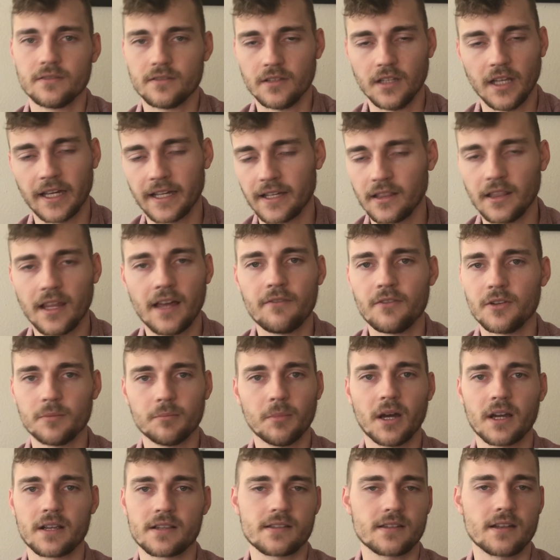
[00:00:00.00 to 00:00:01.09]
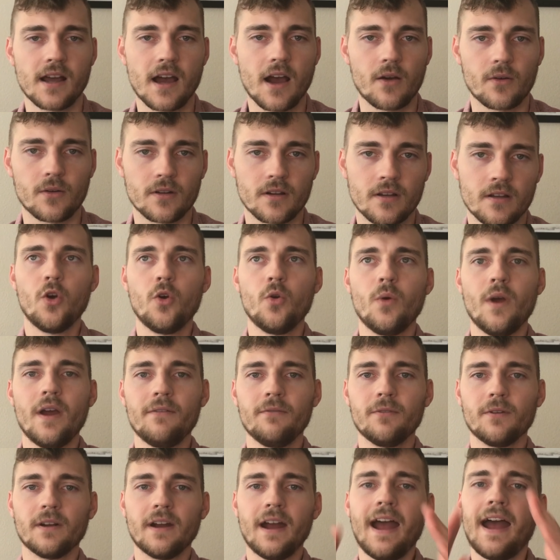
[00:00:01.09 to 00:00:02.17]
like $11 an hour.
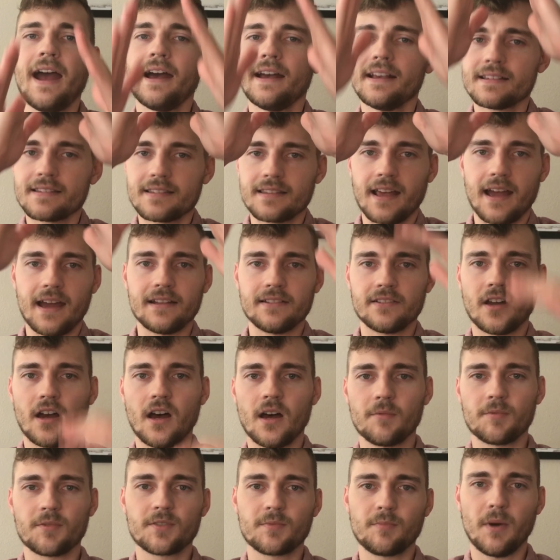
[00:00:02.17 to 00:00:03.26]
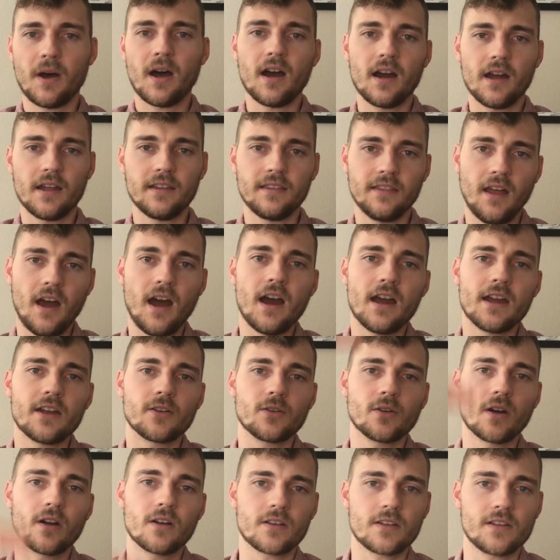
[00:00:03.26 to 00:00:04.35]
Whoever has that top spot in the
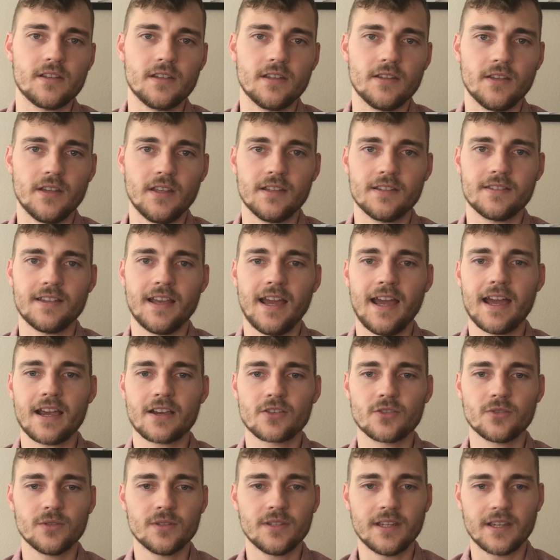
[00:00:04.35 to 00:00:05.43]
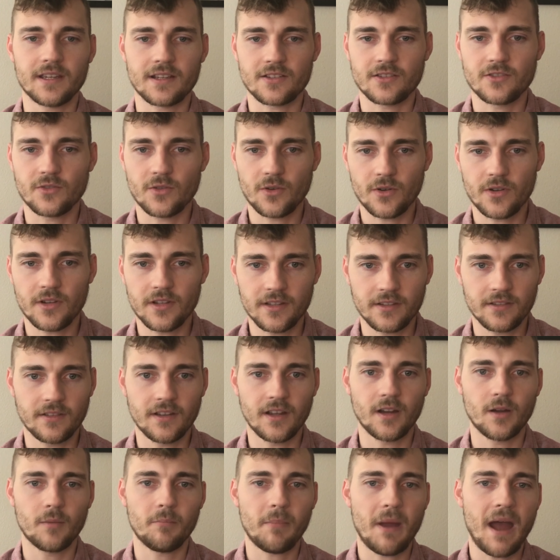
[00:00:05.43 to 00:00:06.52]
hierarchy is actually exerting
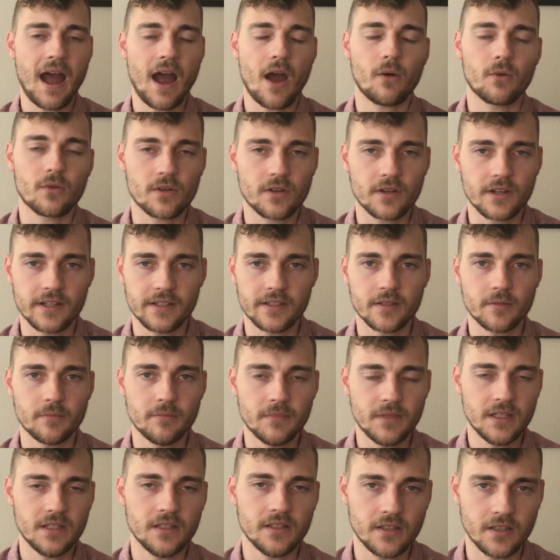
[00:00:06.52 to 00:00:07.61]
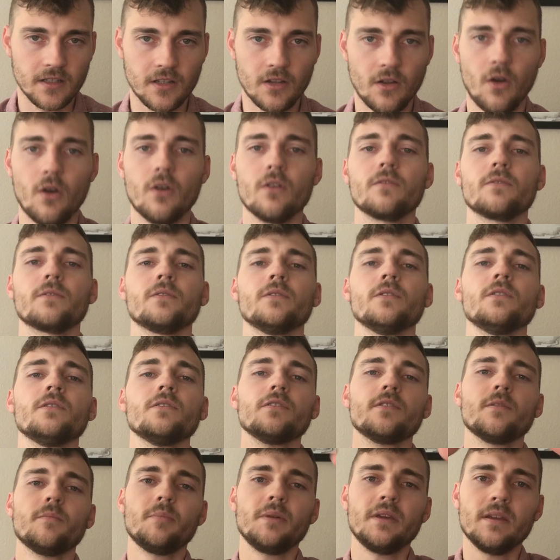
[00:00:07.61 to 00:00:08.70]
their power and dominion over
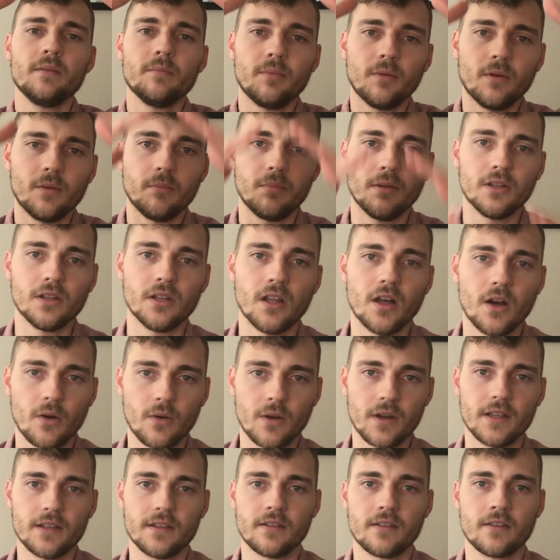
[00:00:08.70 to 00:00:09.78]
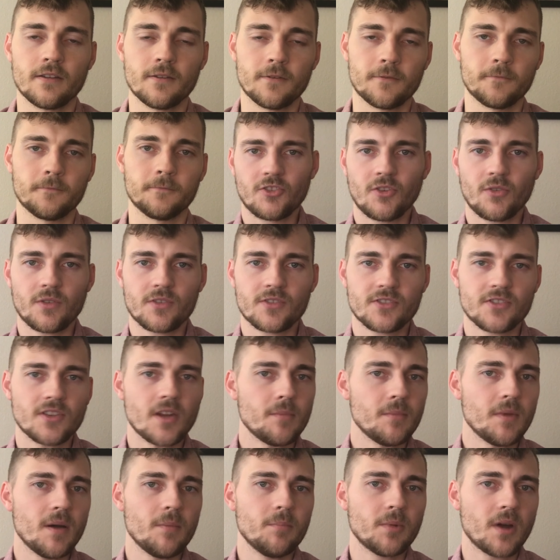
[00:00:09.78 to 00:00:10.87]
the people below it. So to
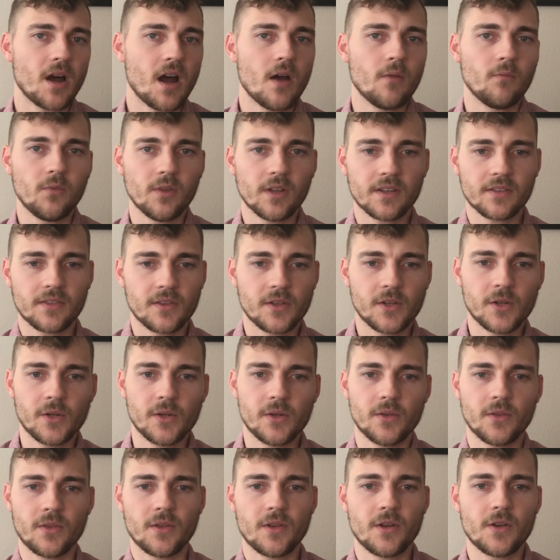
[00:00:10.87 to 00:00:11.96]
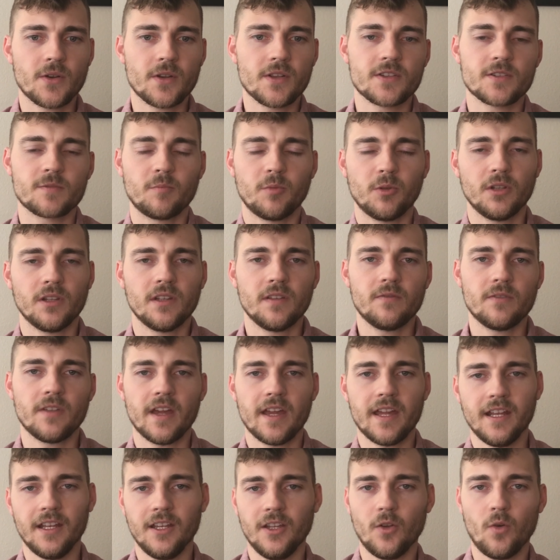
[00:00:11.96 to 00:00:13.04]
sum up, conflict theorists believe
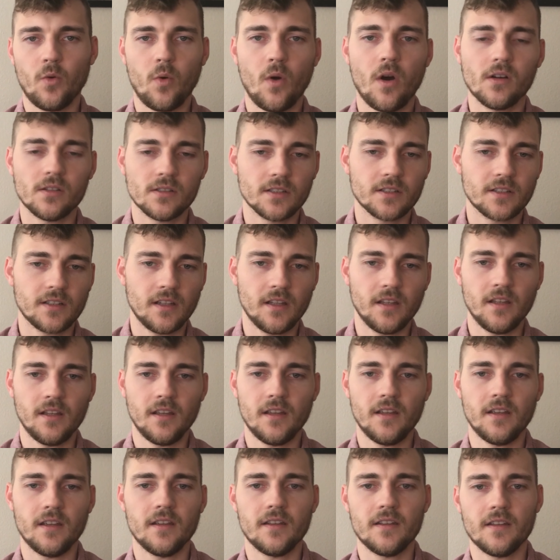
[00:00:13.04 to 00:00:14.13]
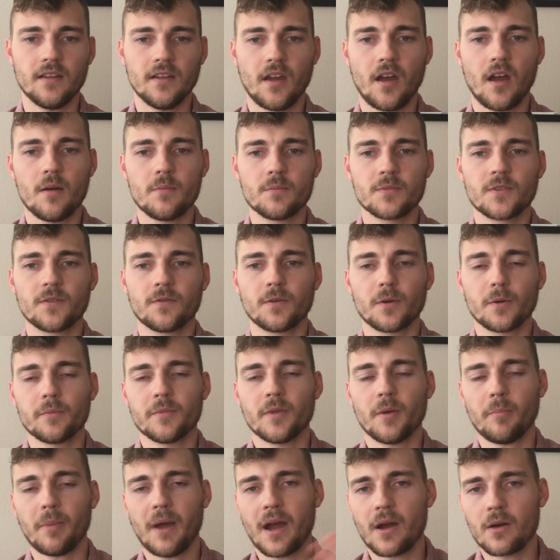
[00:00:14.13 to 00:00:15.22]
that inequality comes from
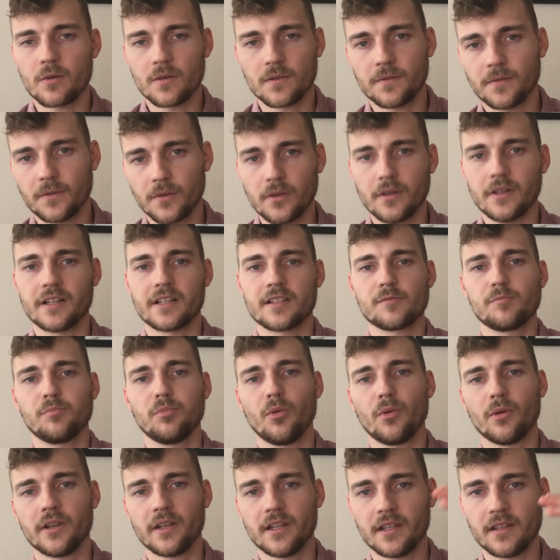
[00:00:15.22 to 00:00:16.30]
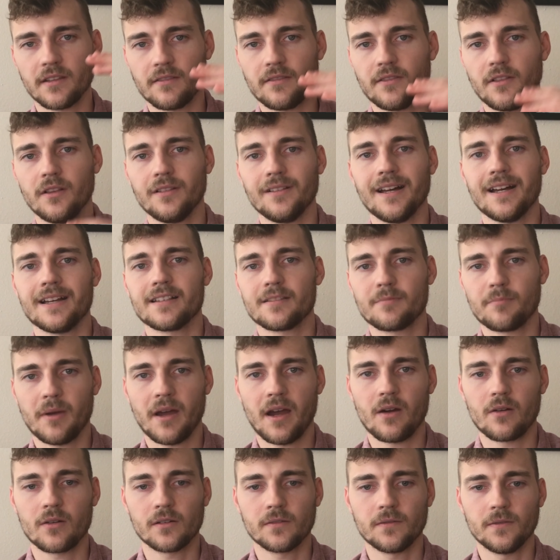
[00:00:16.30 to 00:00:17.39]
the powerful exploiting the less
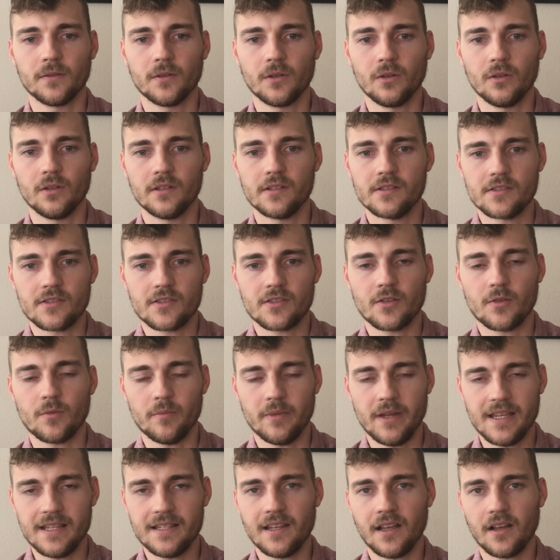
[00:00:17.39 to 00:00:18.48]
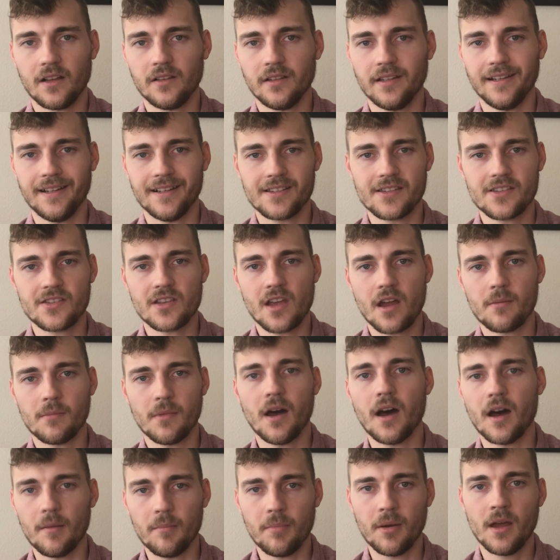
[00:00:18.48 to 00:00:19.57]
powerful. And so basically, to sum
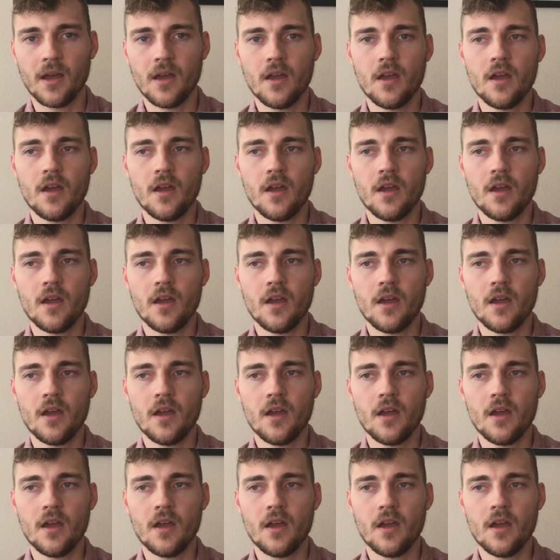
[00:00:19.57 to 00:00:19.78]
up,